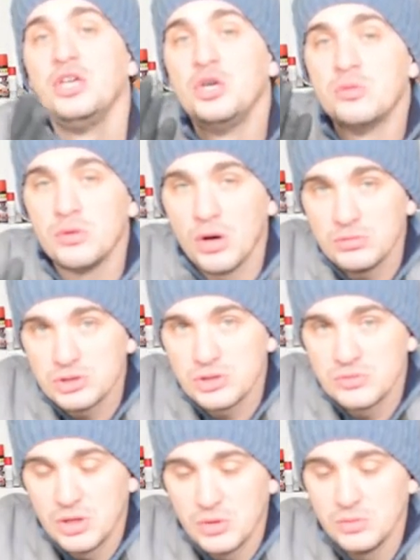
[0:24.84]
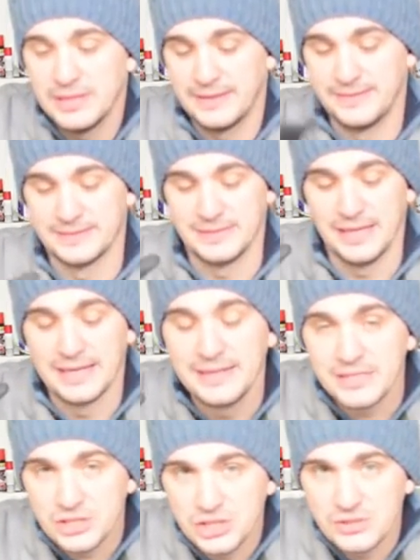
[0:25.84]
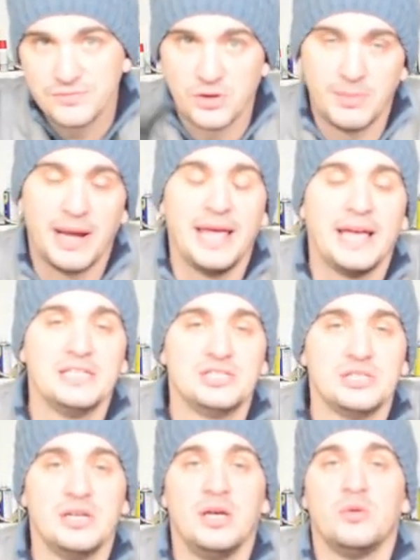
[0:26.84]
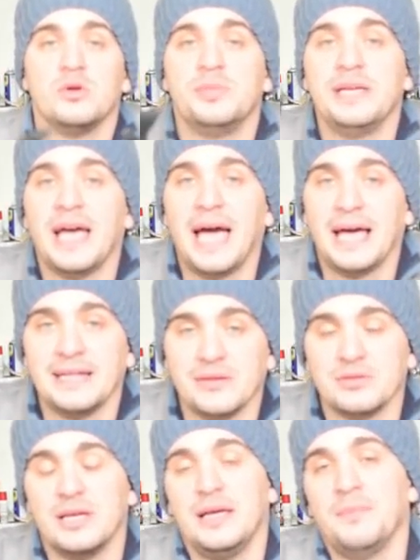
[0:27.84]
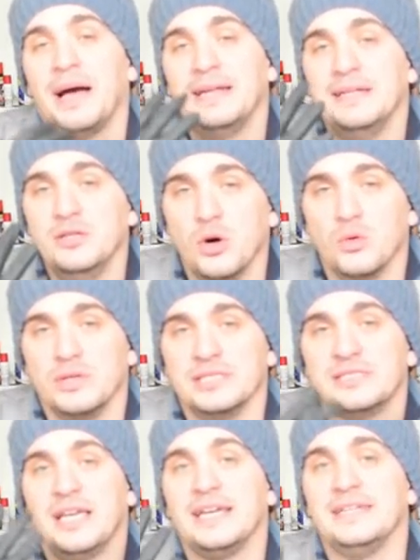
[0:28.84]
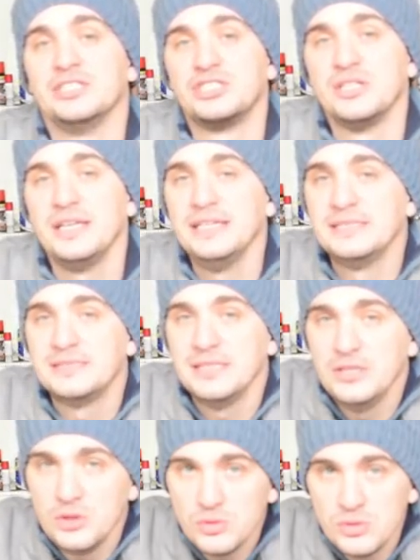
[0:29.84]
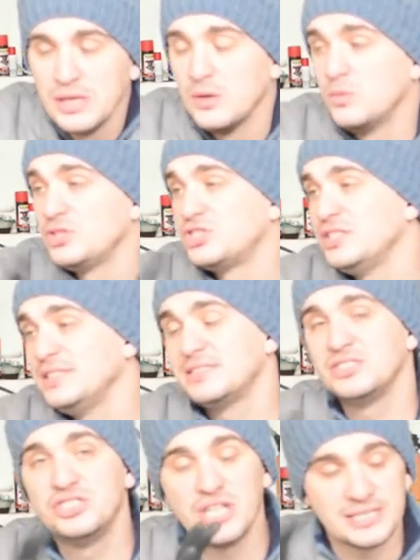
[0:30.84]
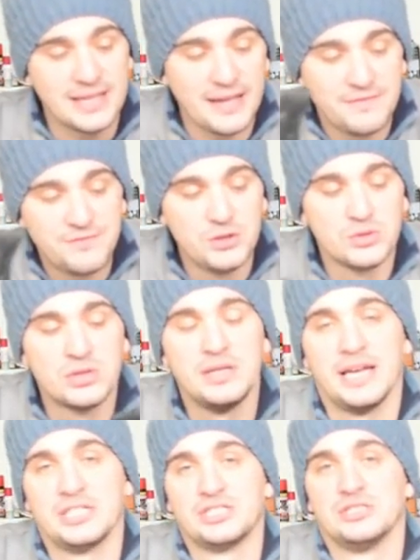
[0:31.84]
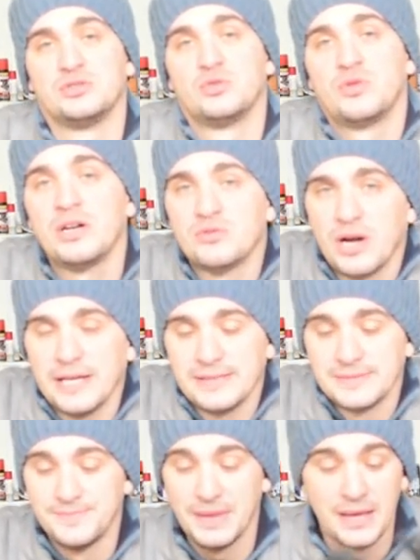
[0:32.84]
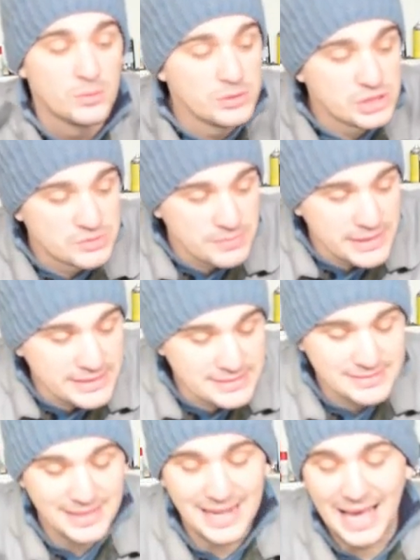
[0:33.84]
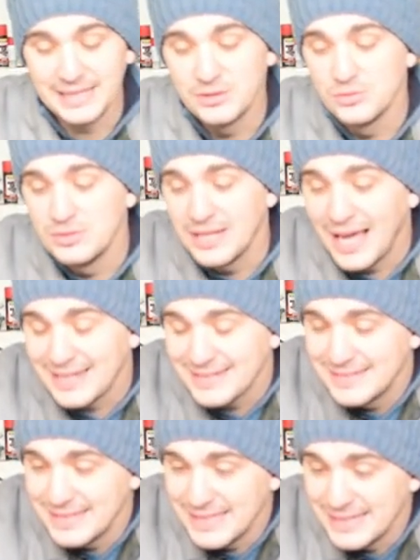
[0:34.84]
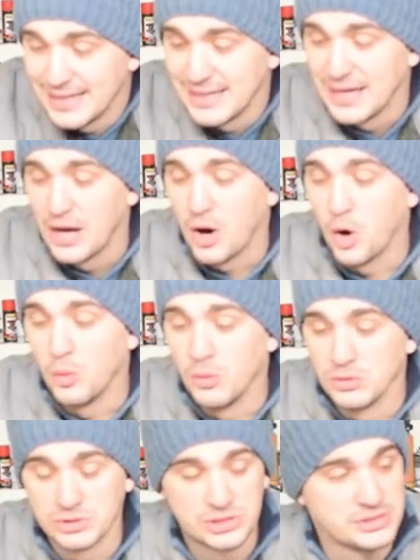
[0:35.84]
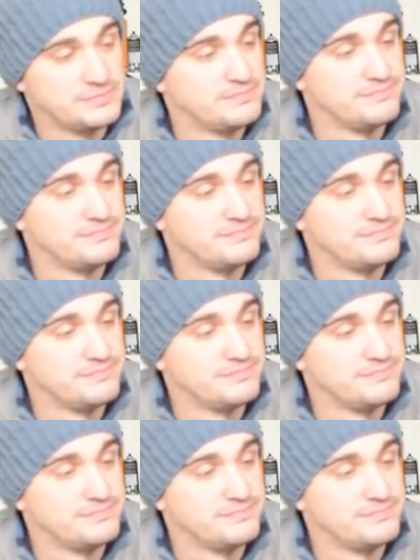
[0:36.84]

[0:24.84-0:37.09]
You will also know that the ignition for my engine will be handled by the NODIZ ignition ECU, which needs just a few connections to run right, which means that I do not need almost